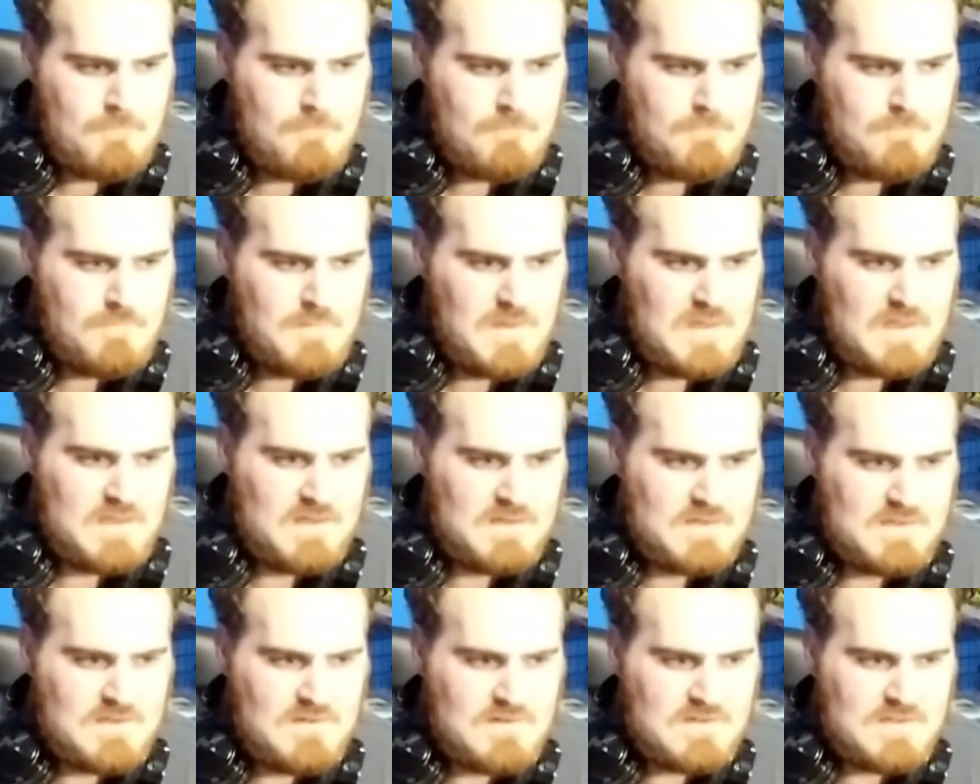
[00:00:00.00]
Because
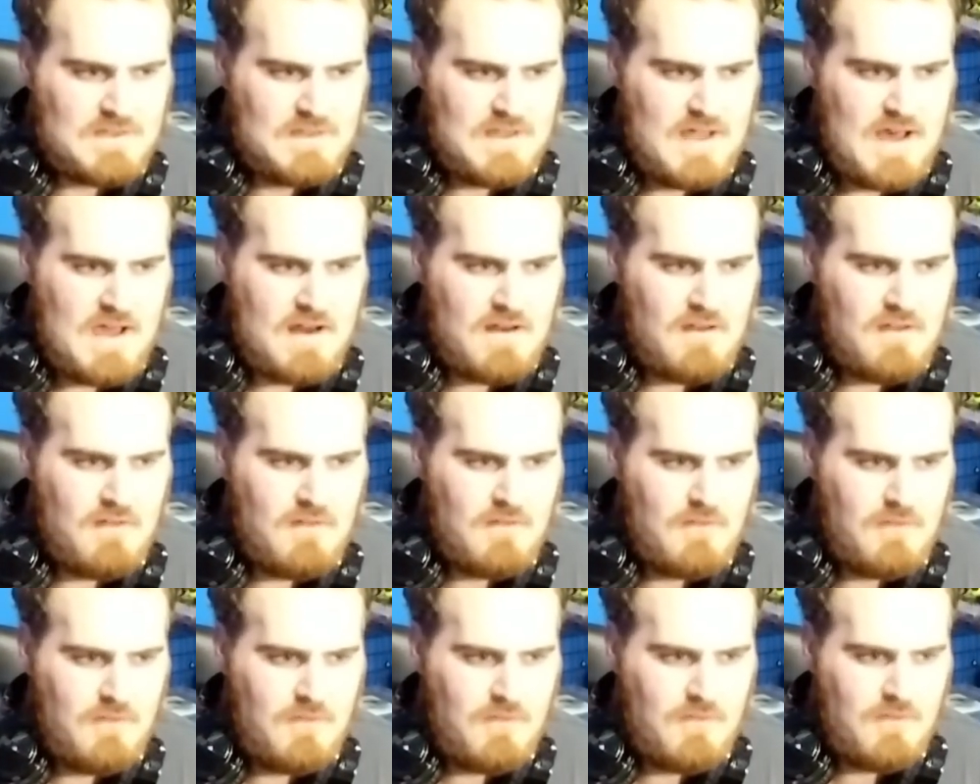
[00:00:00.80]
there's a lot of
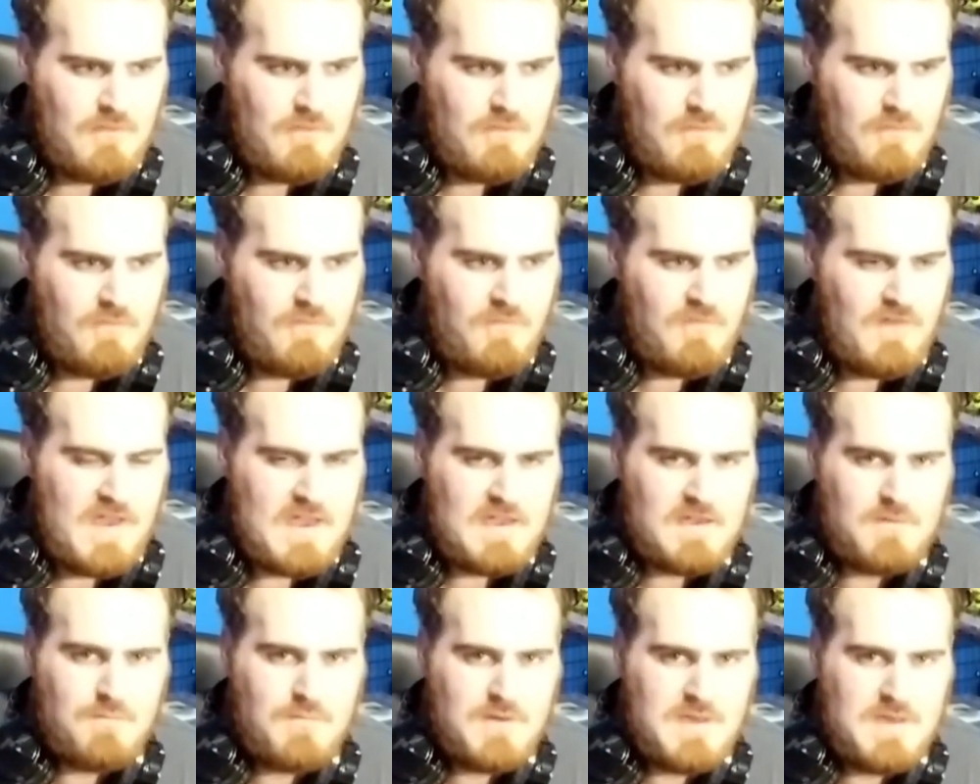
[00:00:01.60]

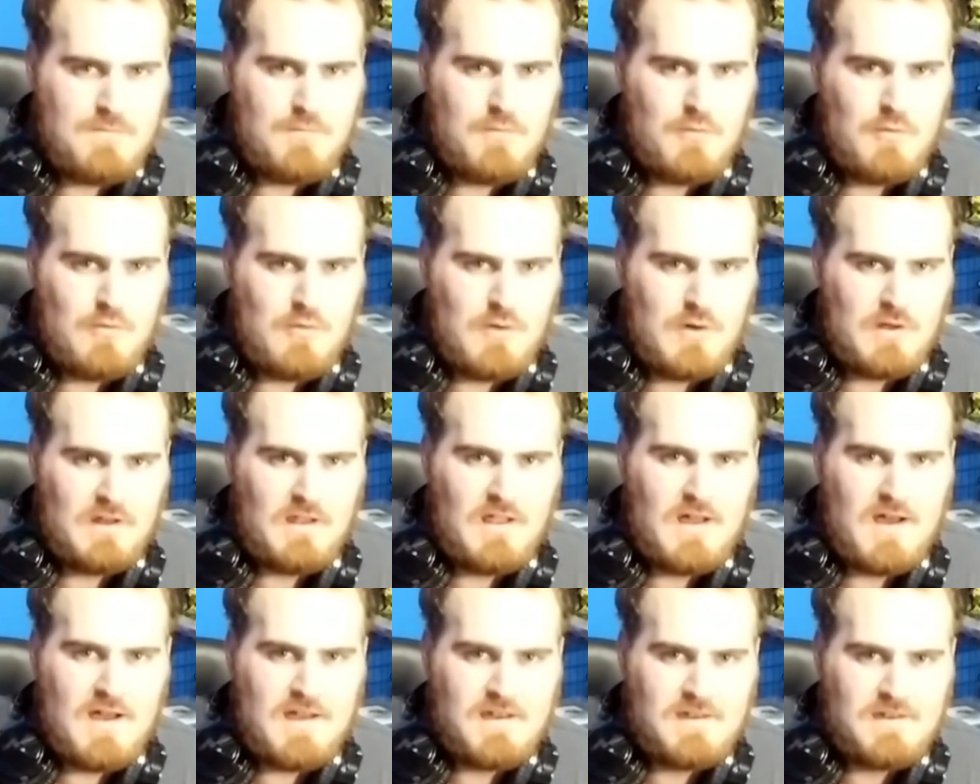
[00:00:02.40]
fake people
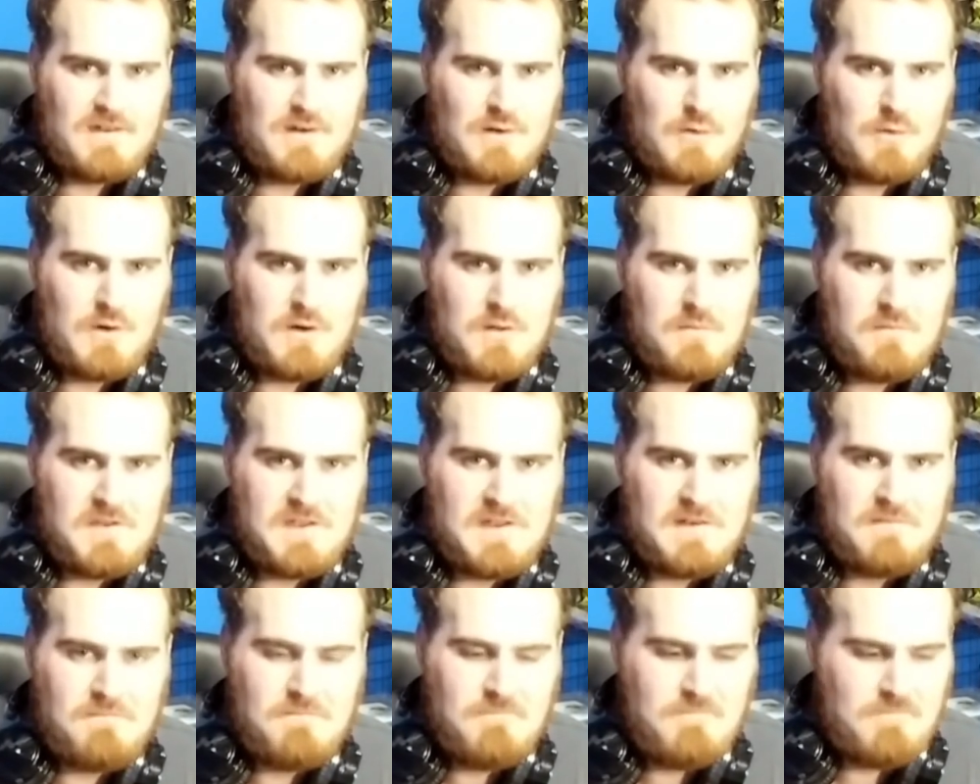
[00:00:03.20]
online, you know what I
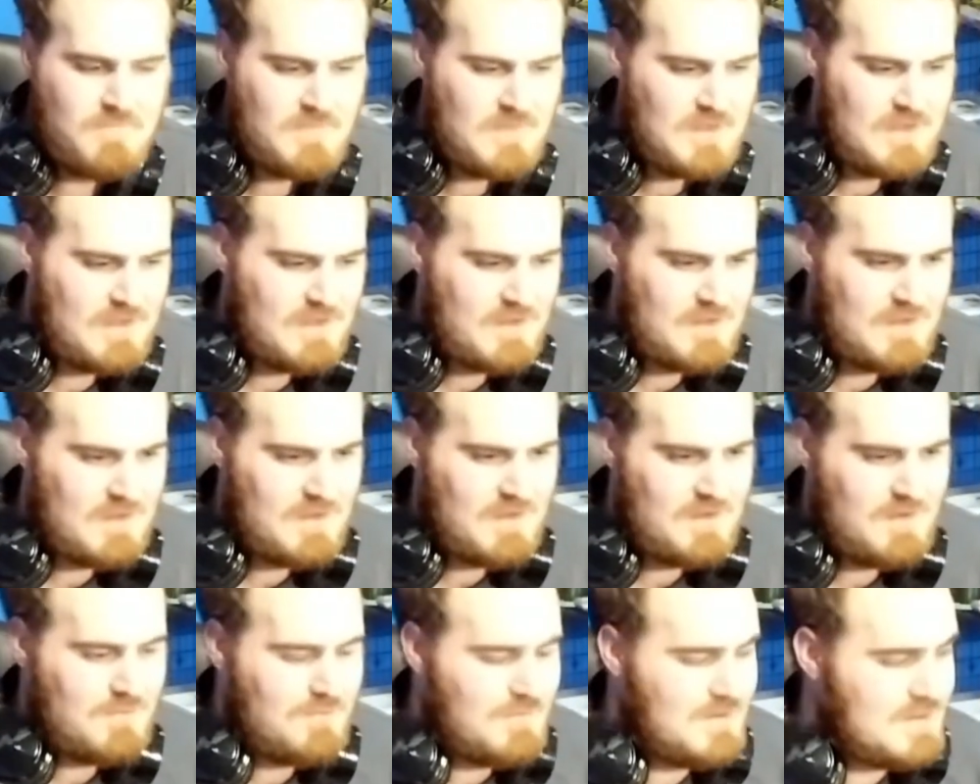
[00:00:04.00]
mean?
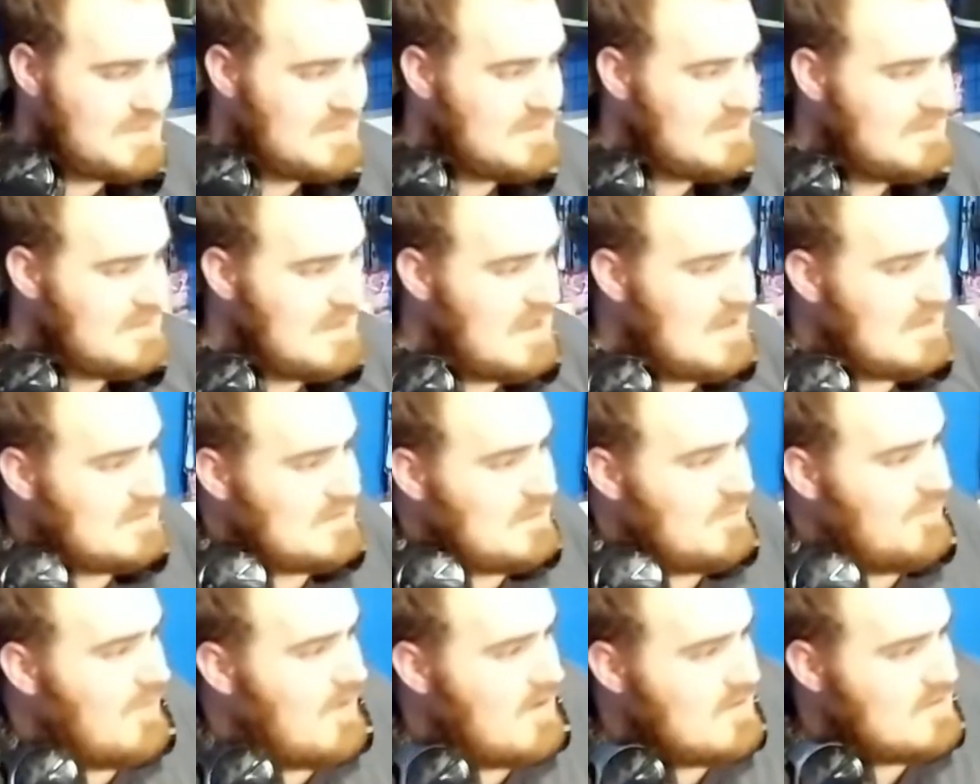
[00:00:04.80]
But yeah, so
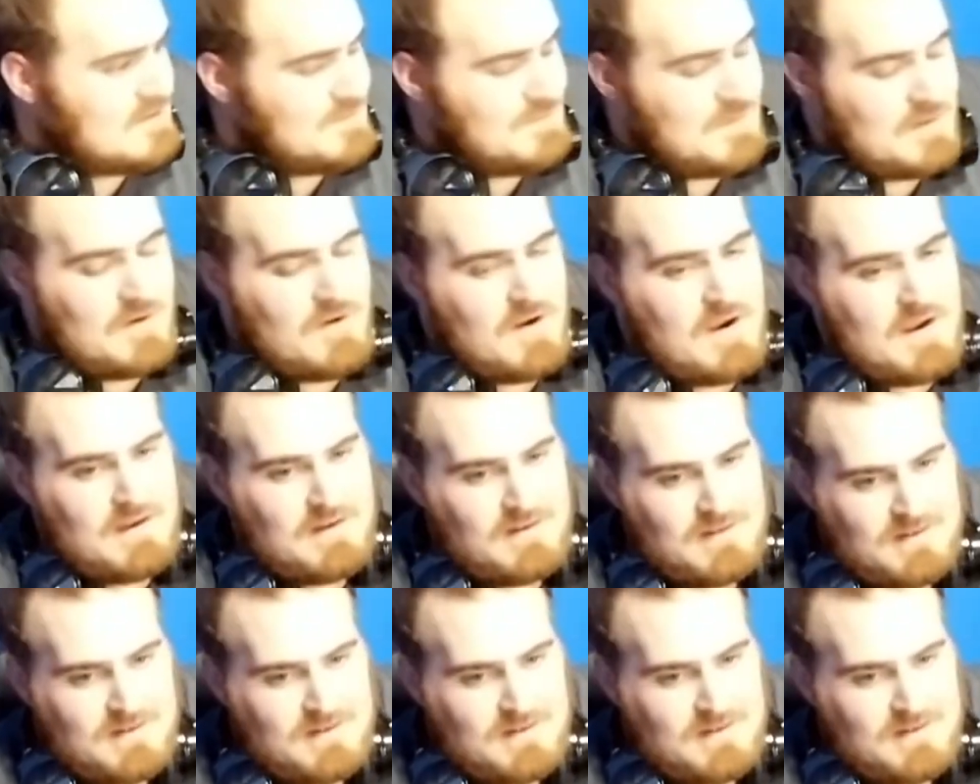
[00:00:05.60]
far it's been great.